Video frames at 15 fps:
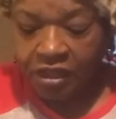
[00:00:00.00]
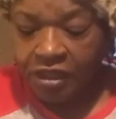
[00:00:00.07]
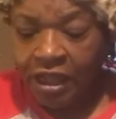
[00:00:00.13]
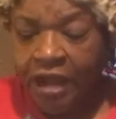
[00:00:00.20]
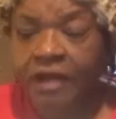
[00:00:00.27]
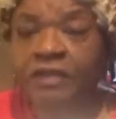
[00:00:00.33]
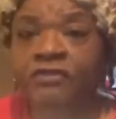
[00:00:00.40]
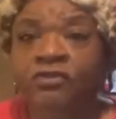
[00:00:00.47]

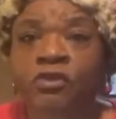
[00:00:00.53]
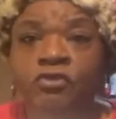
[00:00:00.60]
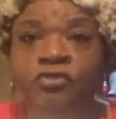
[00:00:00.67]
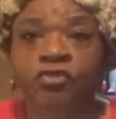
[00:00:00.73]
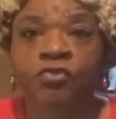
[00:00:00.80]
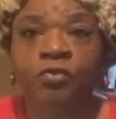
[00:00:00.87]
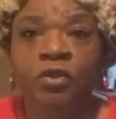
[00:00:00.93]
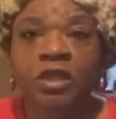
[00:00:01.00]
That is so
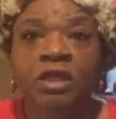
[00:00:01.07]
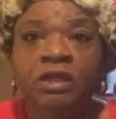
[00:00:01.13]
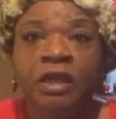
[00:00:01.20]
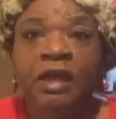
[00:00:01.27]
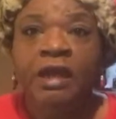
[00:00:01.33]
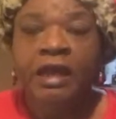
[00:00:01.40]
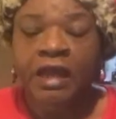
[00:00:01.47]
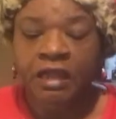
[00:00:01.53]
sweet.
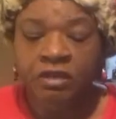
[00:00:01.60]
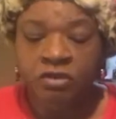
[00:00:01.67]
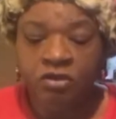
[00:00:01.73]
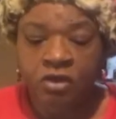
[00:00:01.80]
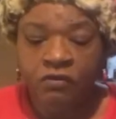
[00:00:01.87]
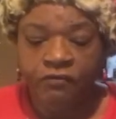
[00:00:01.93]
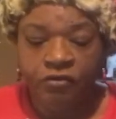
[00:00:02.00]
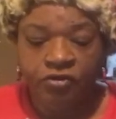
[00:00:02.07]
And you
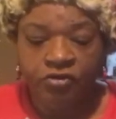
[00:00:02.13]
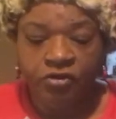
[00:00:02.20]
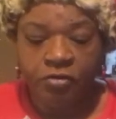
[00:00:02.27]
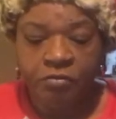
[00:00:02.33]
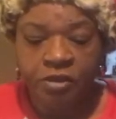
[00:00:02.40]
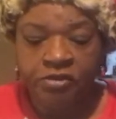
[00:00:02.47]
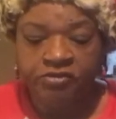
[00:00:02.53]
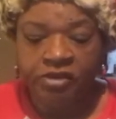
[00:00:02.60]
know, for so
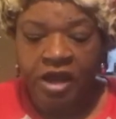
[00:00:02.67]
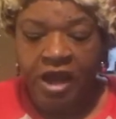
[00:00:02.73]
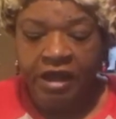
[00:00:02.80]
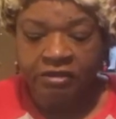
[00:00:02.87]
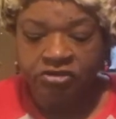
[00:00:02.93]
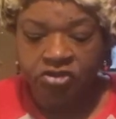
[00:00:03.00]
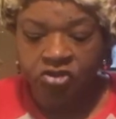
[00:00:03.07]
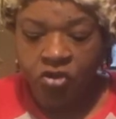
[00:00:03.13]
much,
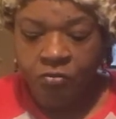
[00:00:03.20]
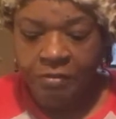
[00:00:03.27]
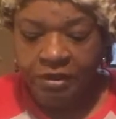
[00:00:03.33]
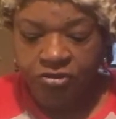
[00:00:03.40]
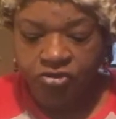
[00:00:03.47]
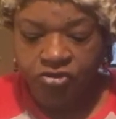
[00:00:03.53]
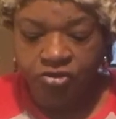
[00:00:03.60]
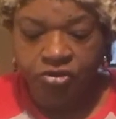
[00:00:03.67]
I show
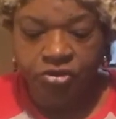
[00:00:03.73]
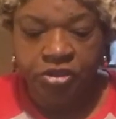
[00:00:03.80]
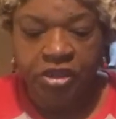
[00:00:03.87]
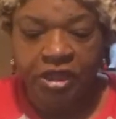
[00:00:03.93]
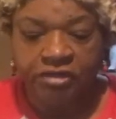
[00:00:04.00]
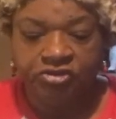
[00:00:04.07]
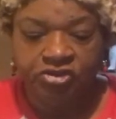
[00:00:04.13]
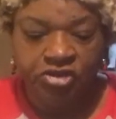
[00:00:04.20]
my journey,
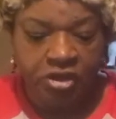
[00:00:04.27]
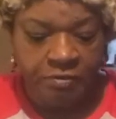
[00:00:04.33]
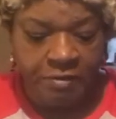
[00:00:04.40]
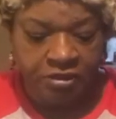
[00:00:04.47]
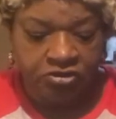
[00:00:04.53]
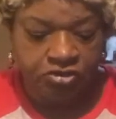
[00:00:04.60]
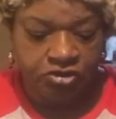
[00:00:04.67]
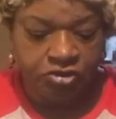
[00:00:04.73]
I share
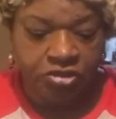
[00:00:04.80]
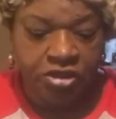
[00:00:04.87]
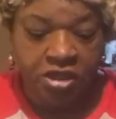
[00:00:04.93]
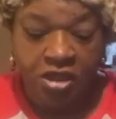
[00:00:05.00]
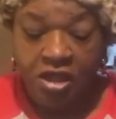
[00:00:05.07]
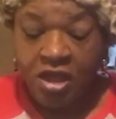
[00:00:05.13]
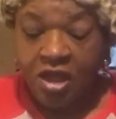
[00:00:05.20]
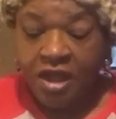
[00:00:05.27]
my journey,
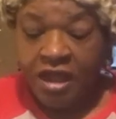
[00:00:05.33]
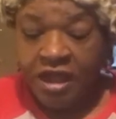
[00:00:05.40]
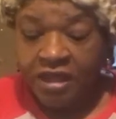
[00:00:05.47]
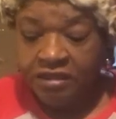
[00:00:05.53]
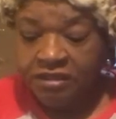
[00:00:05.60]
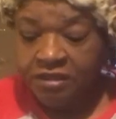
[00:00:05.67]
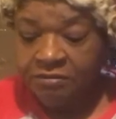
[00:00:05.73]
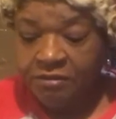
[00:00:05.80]

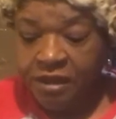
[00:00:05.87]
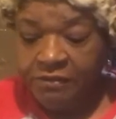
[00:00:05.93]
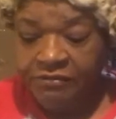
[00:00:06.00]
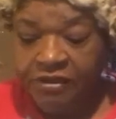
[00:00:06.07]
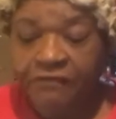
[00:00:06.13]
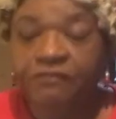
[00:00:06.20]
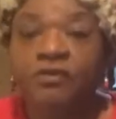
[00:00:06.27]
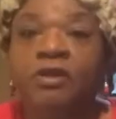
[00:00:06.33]
and sometimes
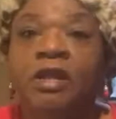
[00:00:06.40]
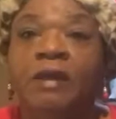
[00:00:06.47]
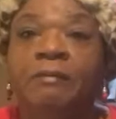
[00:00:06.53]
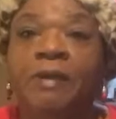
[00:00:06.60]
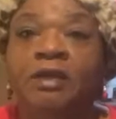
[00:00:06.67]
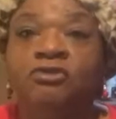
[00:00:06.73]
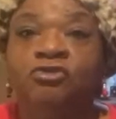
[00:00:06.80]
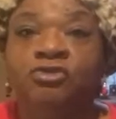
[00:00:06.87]
I feel like
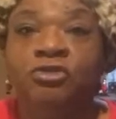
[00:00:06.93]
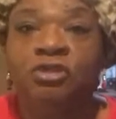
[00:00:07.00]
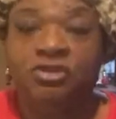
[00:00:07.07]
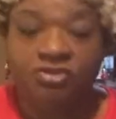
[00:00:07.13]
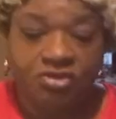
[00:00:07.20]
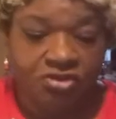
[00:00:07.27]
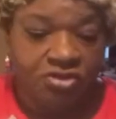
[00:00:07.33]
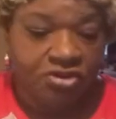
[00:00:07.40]
my journey
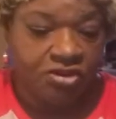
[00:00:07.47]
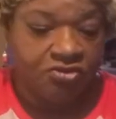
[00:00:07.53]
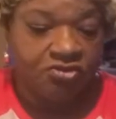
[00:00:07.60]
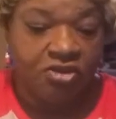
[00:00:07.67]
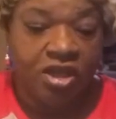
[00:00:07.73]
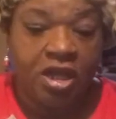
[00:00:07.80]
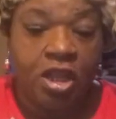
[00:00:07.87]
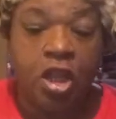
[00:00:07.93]
is just
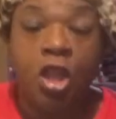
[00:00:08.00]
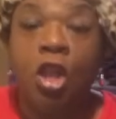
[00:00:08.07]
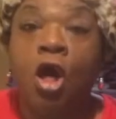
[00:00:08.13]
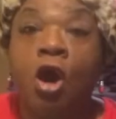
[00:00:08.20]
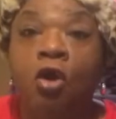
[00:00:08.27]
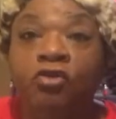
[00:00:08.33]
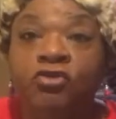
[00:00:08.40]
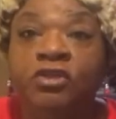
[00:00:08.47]
such a
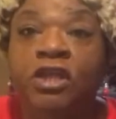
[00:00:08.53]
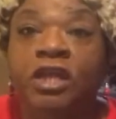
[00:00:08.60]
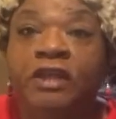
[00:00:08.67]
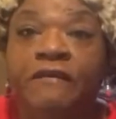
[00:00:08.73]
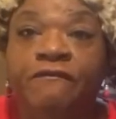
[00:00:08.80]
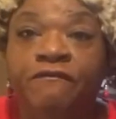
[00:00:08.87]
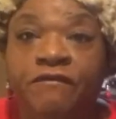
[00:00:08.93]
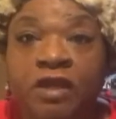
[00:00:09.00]
loss and
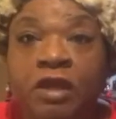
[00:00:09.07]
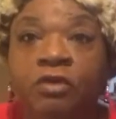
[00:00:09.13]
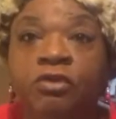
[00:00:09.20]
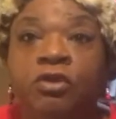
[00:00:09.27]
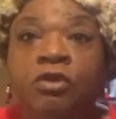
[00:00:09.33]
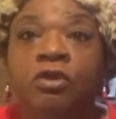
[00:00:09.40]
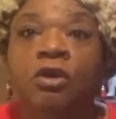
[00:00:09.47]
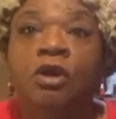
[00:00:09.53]
a
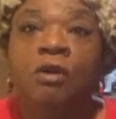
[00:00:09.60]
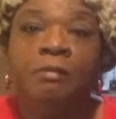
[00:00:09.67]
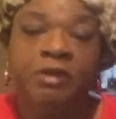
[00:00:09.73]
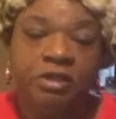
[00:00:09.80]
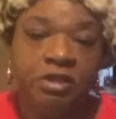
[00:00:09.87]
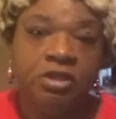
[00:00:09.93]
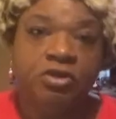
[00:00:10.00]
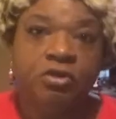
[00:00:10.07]
failure,
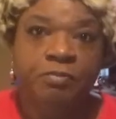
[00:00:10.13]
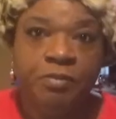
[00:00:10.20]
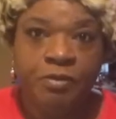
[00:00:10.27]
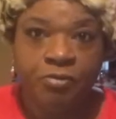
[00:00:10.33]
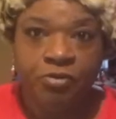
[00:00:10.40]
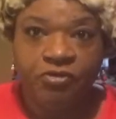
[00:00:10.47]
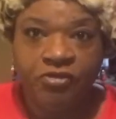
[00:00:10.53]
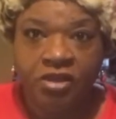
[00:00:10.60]
but to hear
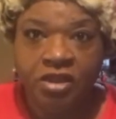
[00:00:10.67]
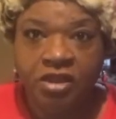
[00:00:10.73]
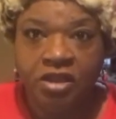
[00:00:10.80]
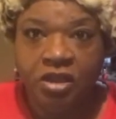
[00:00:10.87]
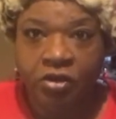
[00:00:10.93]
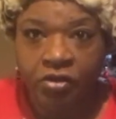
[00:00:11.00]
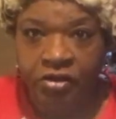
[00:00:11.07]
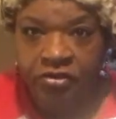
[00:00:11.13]
people say that
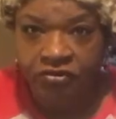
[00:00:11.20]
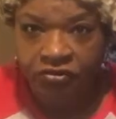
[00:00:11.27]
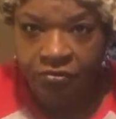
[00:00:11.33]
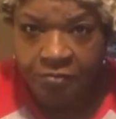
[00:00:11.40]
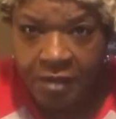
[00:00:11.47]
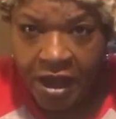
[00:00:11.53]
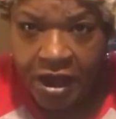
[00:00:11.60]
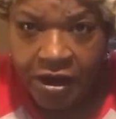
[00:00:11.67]
they are
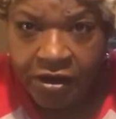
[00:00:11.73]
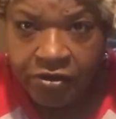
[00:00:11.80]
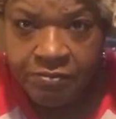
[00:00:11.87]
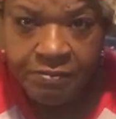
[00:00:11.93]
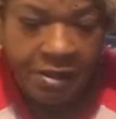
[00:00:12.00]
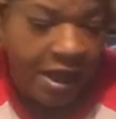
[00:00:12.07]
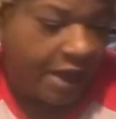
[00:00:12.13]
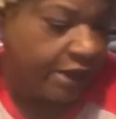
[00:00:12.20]
inspired
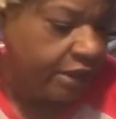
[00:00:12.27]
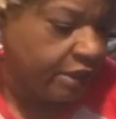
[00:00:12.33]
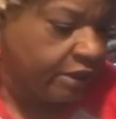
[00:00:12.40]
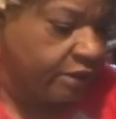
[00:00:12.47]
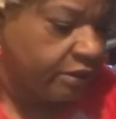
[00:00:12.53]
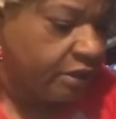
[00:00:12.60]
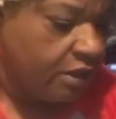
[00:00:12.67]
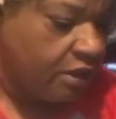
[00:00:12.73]
by
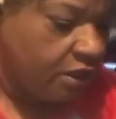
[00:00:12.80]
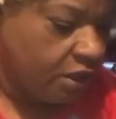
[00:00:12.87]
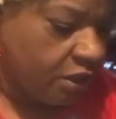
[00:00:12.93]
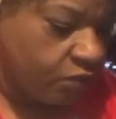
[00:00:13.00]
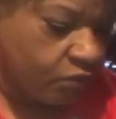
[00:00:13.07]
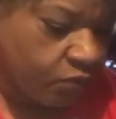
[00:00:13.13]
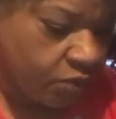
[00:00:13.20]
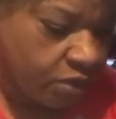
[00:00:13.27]
it,
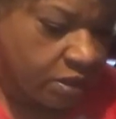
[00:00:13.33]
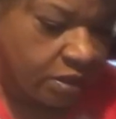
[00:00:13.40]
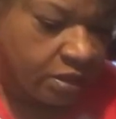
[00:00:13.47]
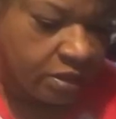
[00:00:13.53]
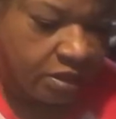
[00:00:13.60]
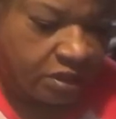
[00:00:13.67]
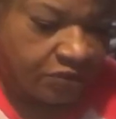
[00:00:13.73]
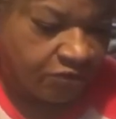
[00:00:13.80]
it really
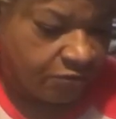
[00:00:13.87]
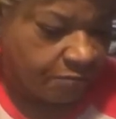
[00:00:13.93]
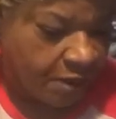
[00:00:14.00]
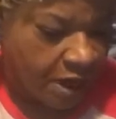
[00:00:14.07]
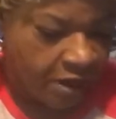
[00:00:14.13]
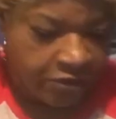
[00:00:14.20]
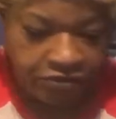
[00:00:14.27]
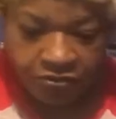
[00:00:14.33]

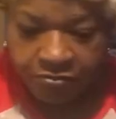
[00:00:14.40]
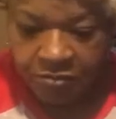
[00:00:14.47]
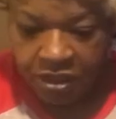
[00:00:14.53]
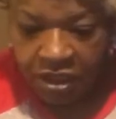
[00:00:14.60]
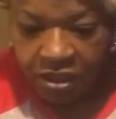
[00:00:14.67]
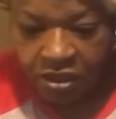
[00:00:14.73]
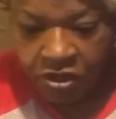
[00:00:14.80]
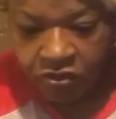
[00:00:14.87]
inspires
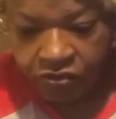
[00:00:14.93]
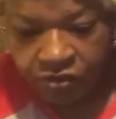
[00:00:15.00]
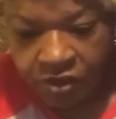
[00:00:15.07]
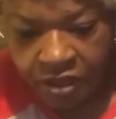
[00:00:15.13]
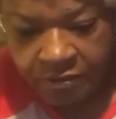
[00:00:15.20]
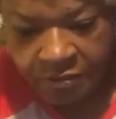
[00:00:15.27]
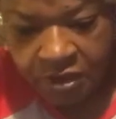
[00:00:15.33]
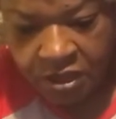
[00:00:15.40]
me. So
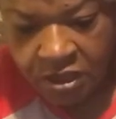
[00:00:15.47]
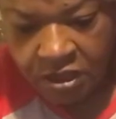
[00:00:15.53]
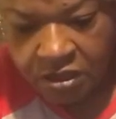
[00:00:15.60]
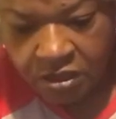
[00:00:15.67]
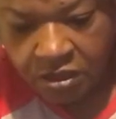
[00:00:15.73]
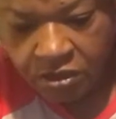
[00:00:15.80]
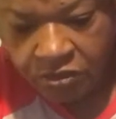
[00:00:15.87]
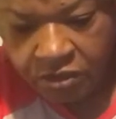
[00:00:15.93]
let me
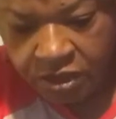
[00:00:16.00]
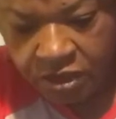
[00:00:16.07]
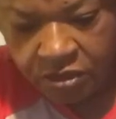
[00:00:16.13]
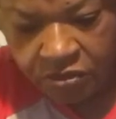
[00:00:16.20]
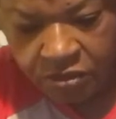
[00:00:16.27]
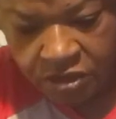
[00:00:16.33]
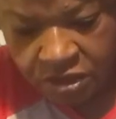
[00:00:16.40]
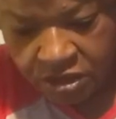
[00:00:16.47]
go ahead
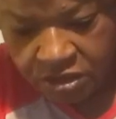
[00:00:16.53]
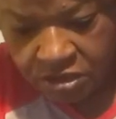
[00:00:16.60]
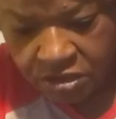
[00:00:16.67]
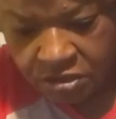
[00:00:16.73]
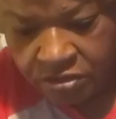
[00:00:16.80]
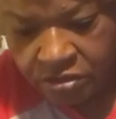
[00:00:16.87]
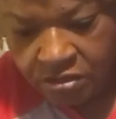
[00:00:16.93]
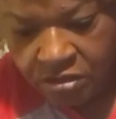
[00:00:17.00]
on in
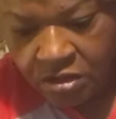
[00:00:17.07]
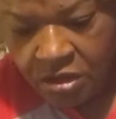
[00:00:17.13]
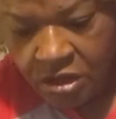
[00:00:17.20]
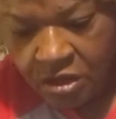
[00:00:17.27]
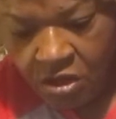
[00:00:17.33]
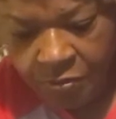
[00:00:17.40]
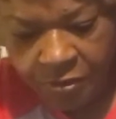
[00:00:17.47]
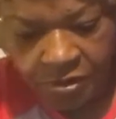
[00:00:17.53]
here.
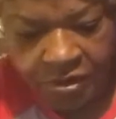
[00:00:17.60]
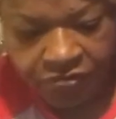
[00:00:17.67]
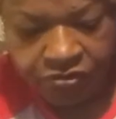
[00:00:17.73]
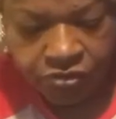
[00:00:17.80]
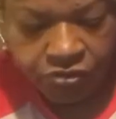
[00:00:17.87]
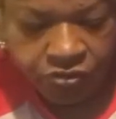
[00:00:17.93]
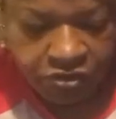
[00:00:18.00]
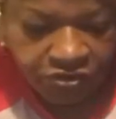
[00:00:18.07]
Hope I don't
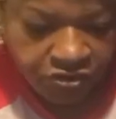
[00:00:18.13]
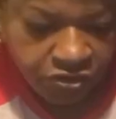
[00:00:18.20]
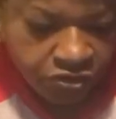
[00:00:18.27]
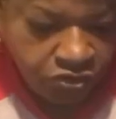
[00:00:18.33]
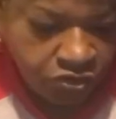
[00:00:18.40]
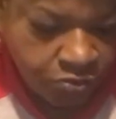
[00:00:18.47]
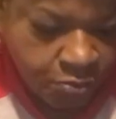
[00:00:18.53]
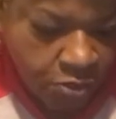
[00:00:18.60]
have to do this in
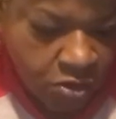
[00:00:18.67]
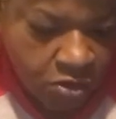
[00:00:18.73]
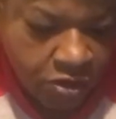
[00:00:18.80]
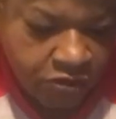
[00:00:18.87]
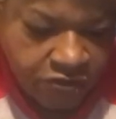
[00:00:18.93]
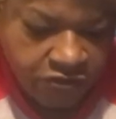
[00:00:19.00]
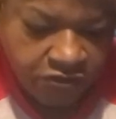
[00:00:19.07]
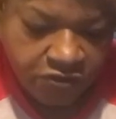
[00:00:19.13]
two
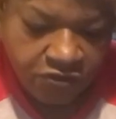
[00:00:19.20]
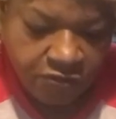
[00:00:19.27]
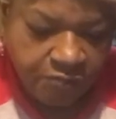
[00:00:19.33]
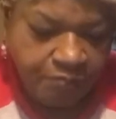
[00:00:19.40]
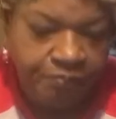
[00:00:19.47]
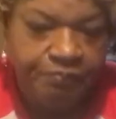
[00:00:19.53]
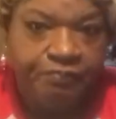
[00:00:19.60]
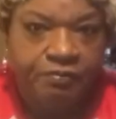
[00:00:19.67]
parts,
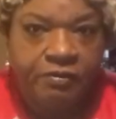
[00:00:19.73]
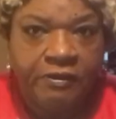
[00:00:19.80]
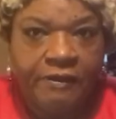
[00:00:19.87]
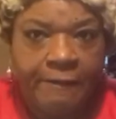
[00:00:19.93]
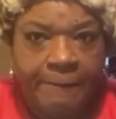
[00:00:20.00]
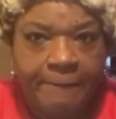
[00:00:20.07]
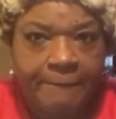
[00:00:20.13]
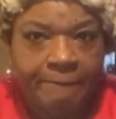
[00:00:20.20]

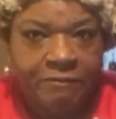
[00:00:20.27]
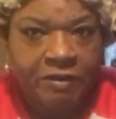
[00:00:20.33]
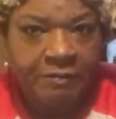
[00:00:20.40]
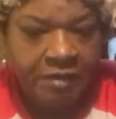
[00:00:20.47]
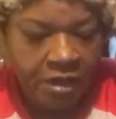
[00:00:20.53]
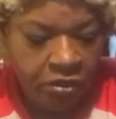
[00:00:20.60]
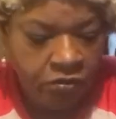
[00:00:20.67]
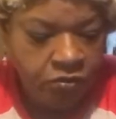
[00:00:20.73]

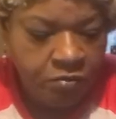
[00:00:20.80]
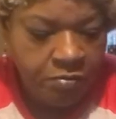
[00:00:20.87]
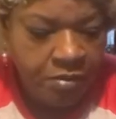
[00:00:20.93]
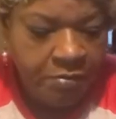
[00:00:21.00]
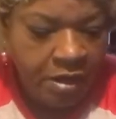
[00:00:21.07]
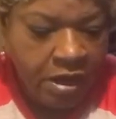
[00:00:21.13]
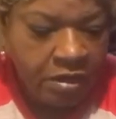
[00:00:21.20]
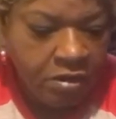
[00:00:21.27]
but I don't
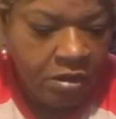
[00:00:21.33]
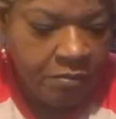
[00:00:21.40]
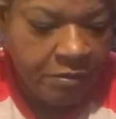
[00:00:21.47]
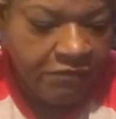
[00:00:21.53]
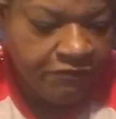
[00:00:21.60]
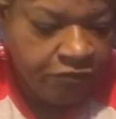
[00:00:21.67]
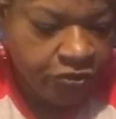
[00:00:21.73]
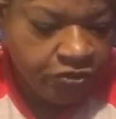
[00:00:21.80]
remember how long my
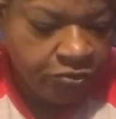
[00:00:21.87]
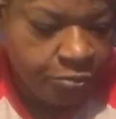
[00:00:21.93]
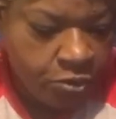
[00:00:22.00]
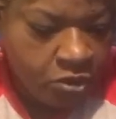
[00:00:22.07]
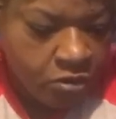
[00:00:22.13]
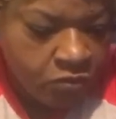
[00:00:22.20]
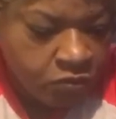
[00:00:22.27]
first part